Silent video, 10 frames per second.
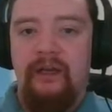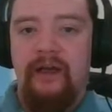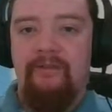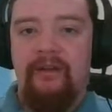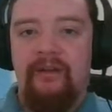
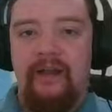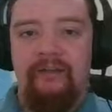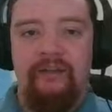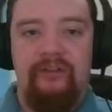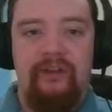After knight
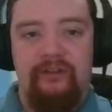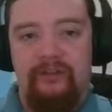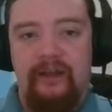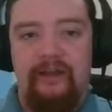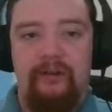d6,
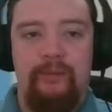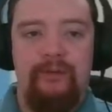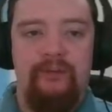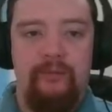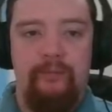attacking the
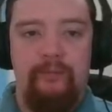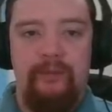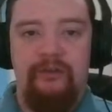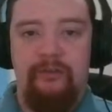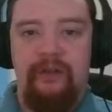bishop,
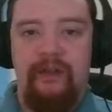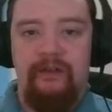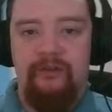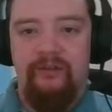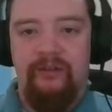bishop
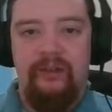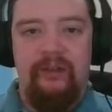takes,